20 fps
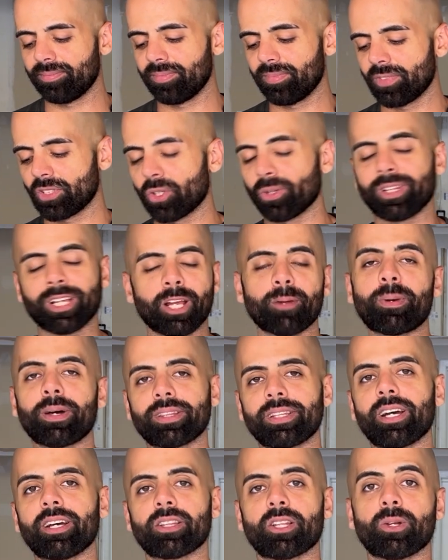So think
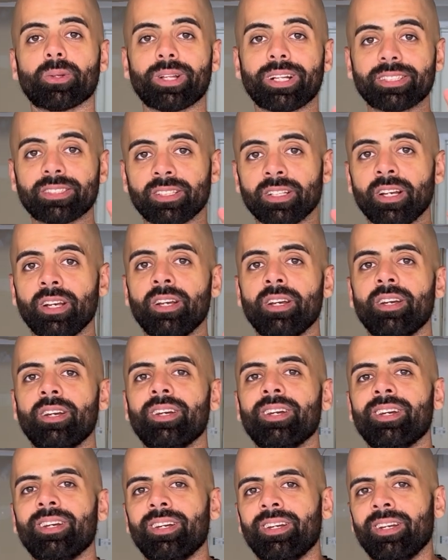about that though. That's
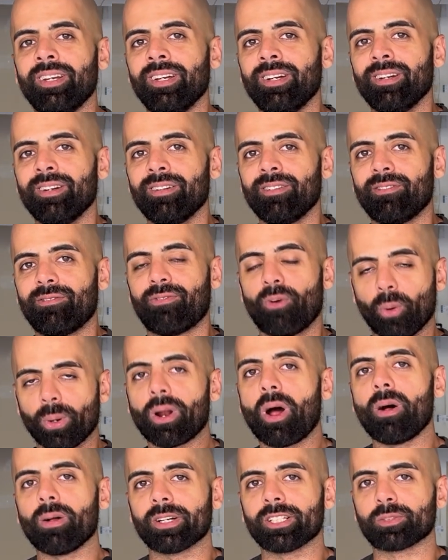
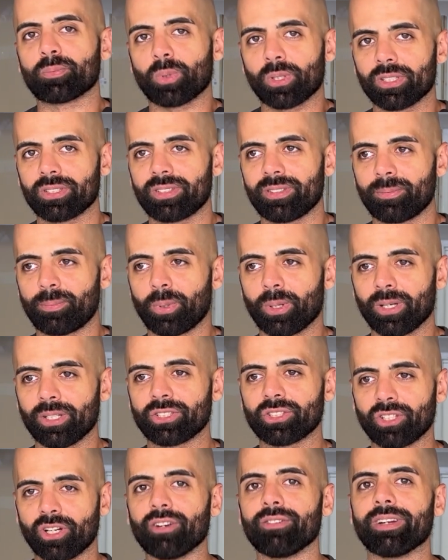$4 per
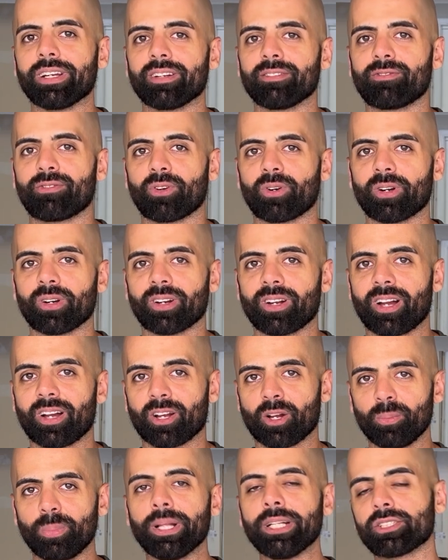serving for a
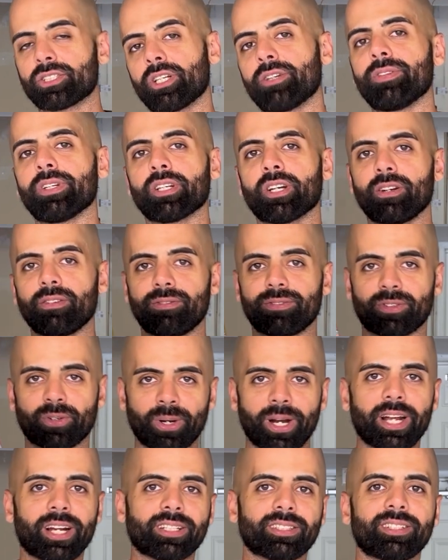complete serving of
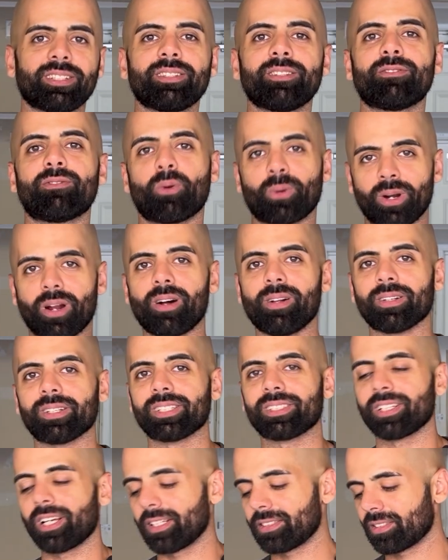Krank3d.
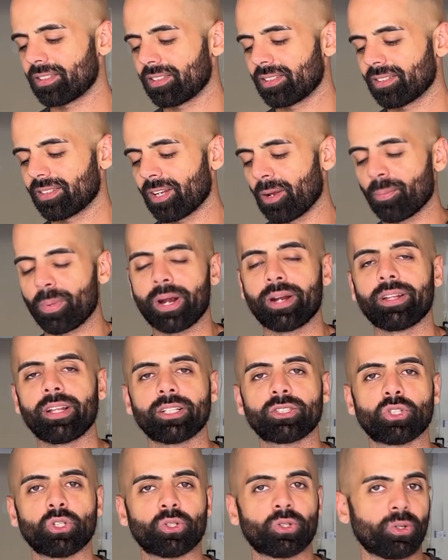$4. That's compare
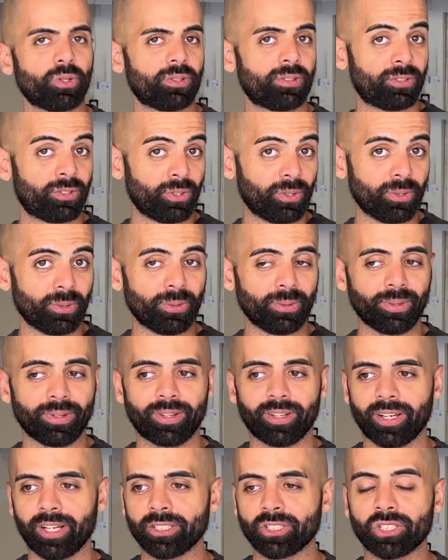that to
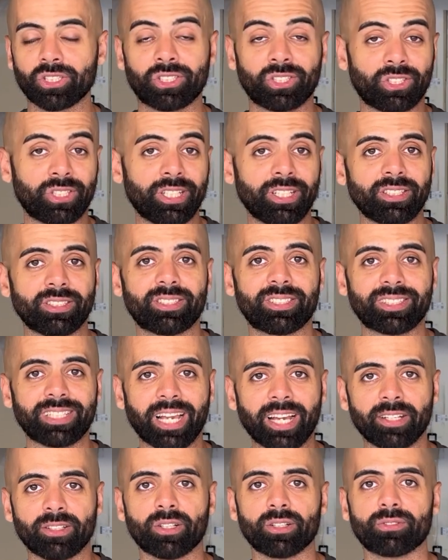the industry
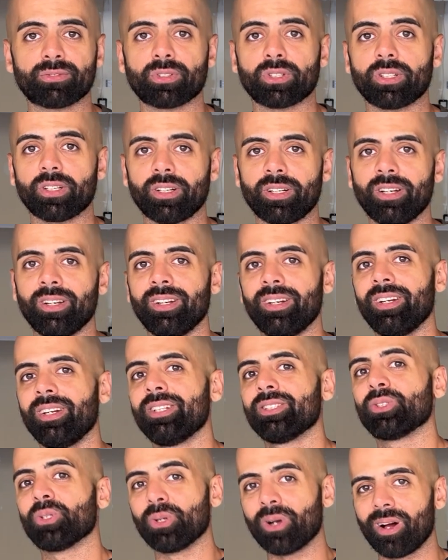standard for
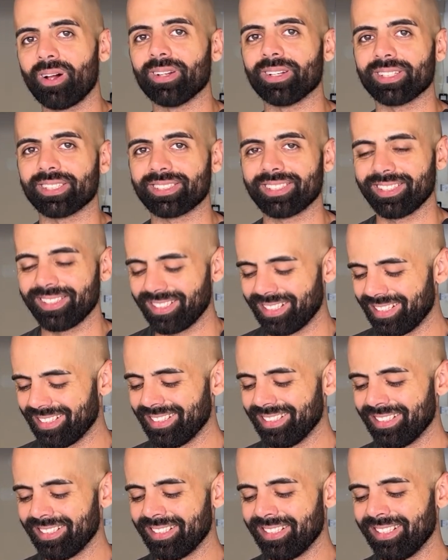$2.
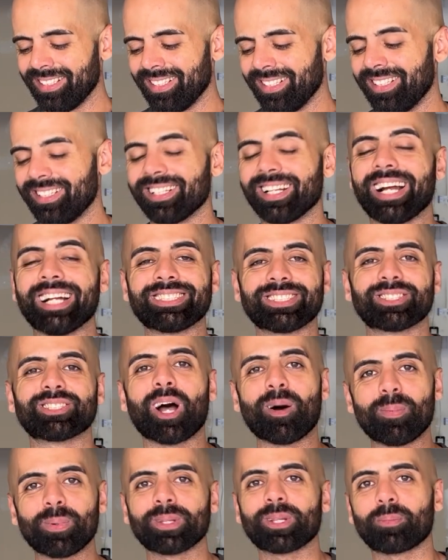That's
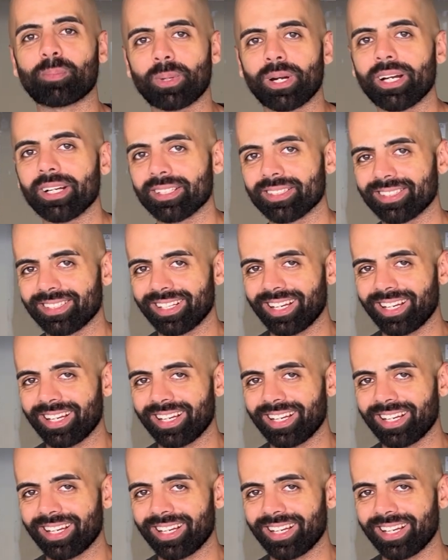double the price.